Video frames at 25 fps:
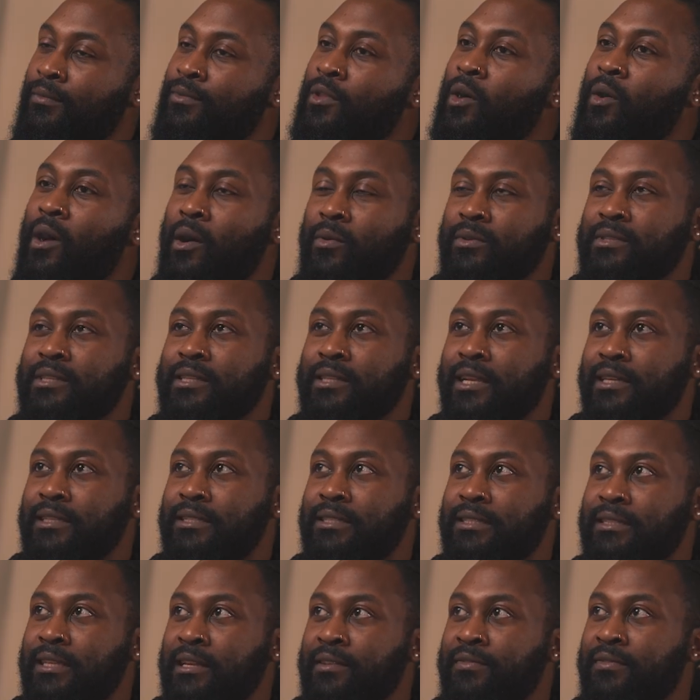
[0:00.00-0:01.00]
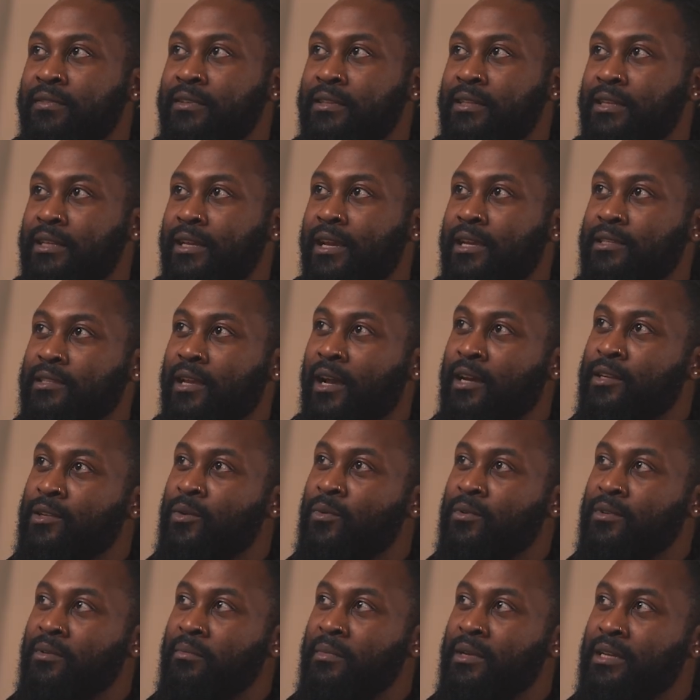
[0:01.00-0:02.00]
No, I would say that's definitely the case. I don't
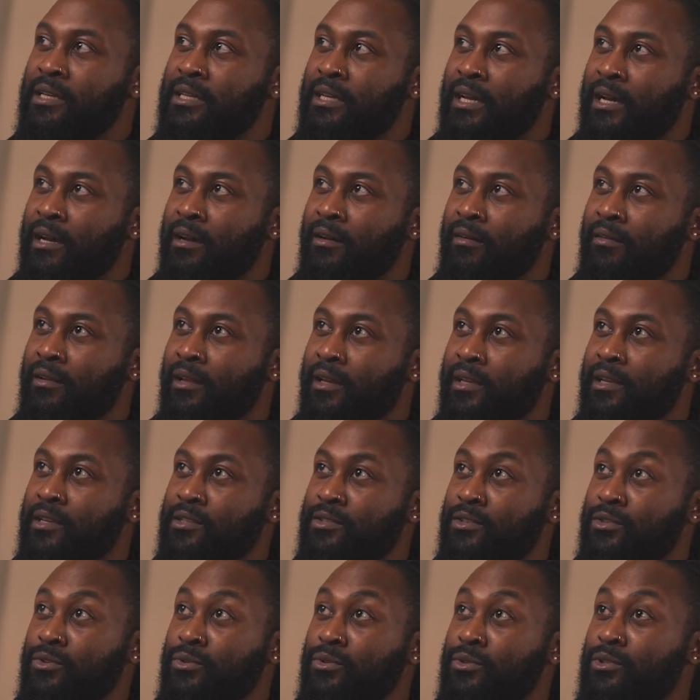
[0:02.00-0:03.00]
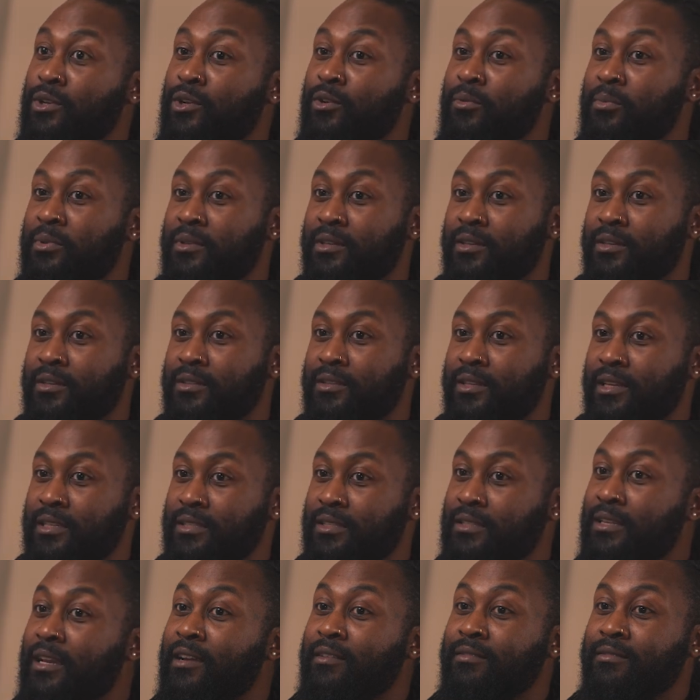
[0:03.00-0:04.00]
want to make it out like it's a utopia.
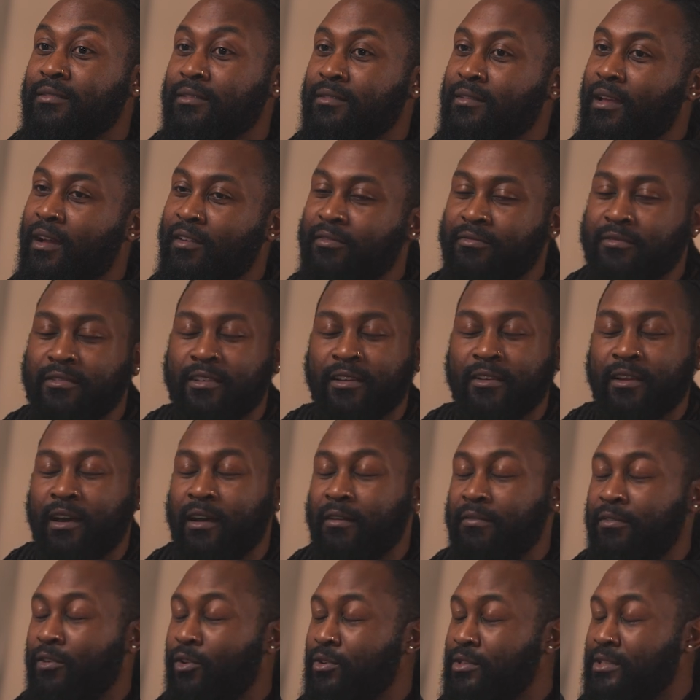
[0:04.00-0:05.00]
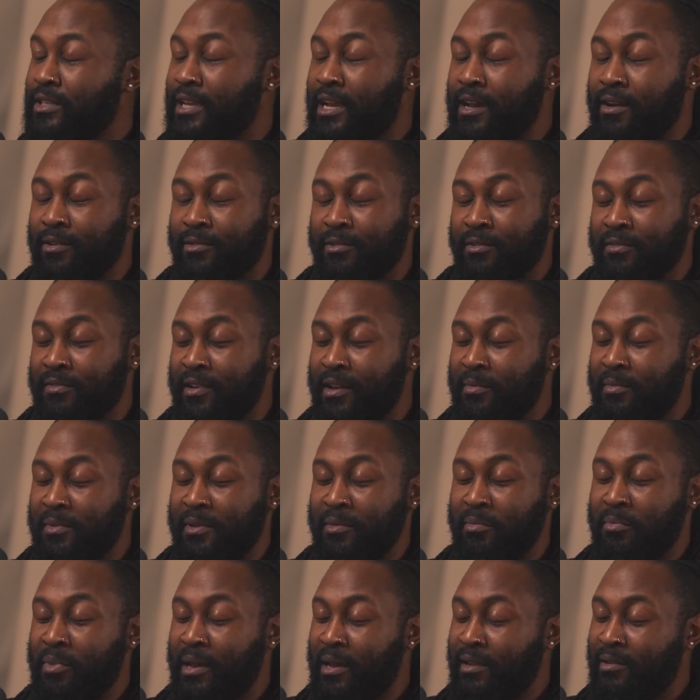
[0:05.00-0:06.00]
There's I've lost count of how
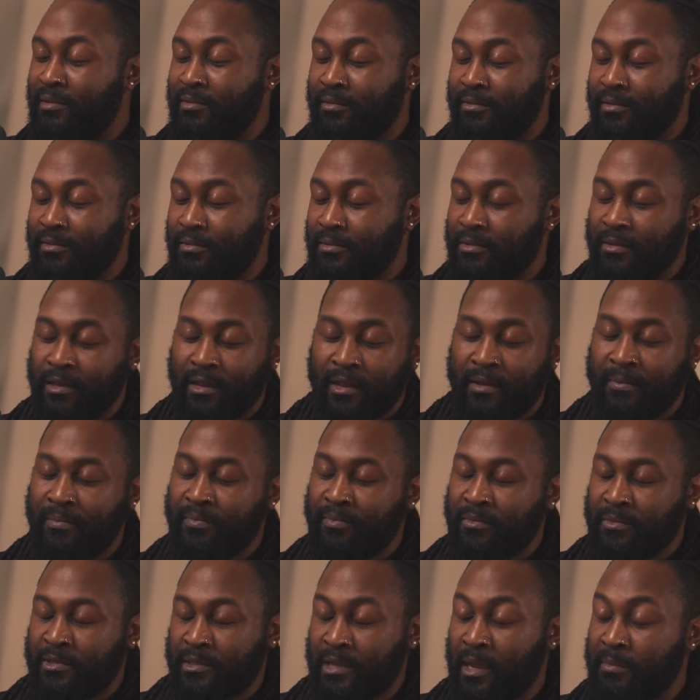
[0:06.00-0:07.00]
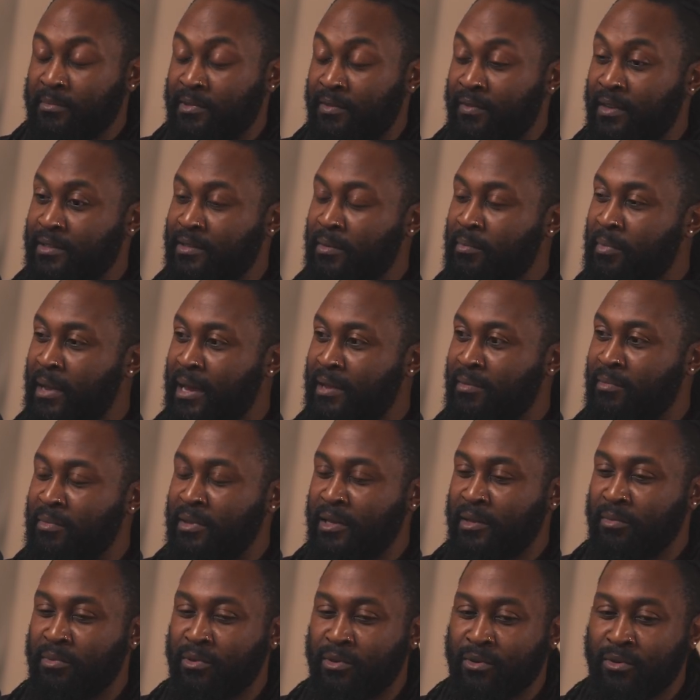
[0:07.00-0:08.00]
many times I've had to ban
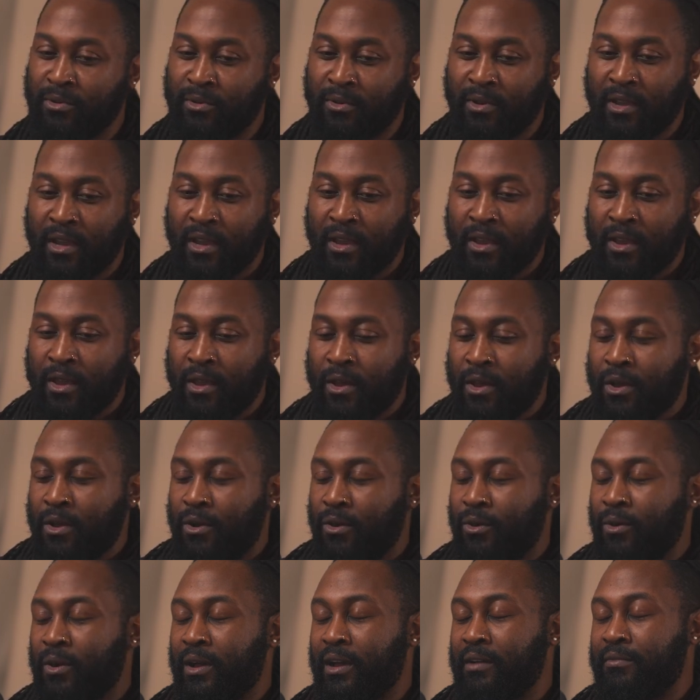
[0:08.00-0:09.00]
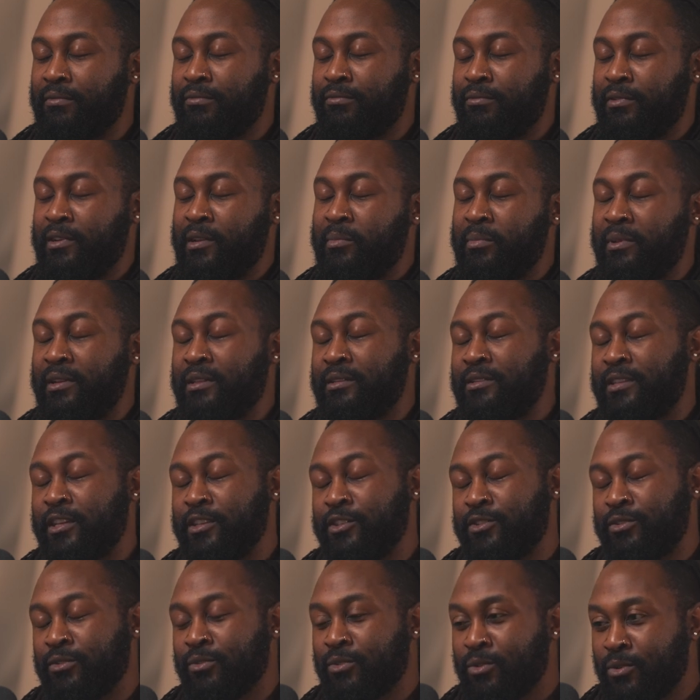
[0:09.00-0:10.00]
people or have
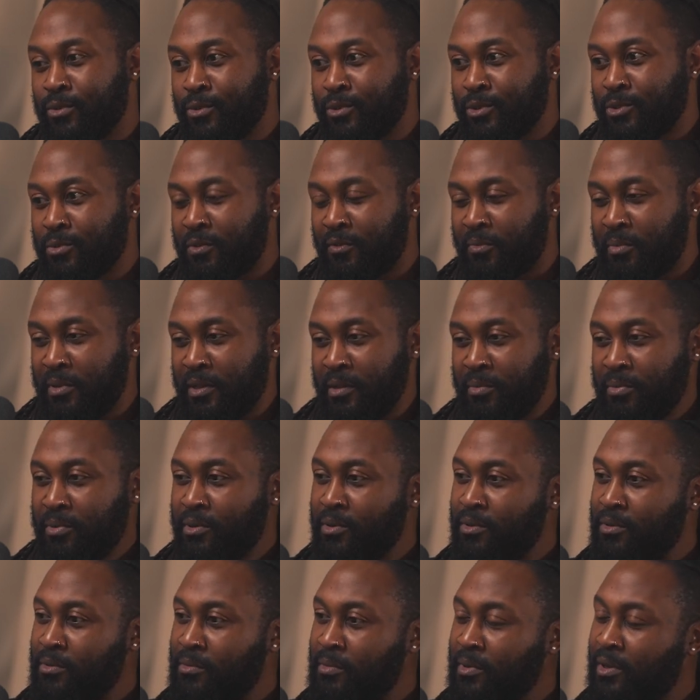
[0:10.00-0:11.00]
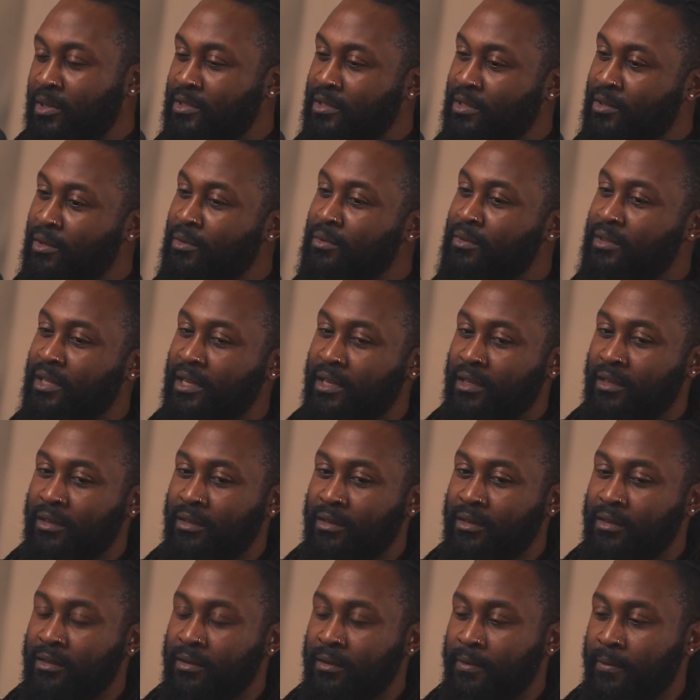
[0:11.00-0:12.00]
rehabilitation calls with people because I don't
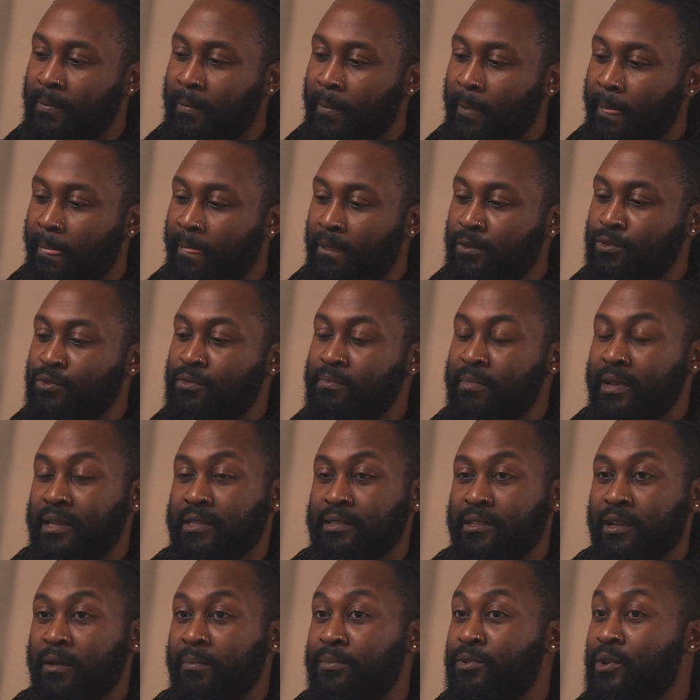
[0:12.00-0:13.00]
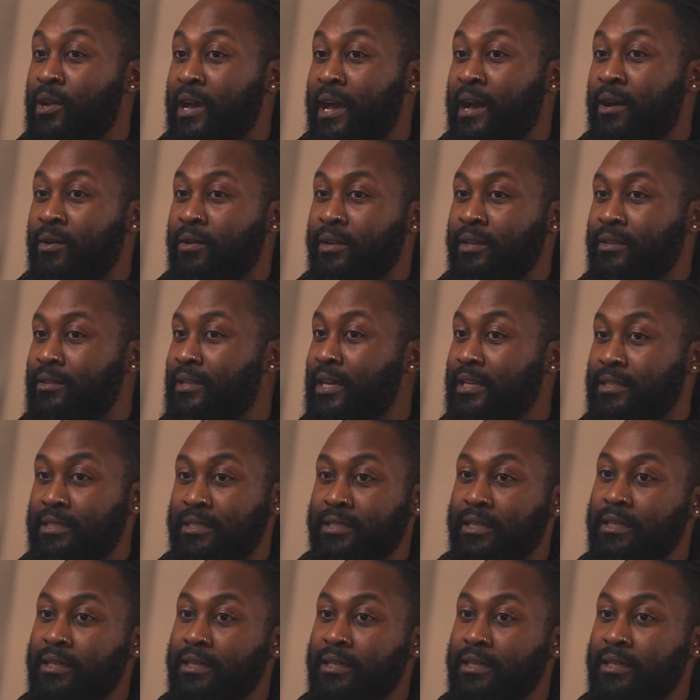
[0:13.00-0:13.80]
think you mess up, you're outed, that's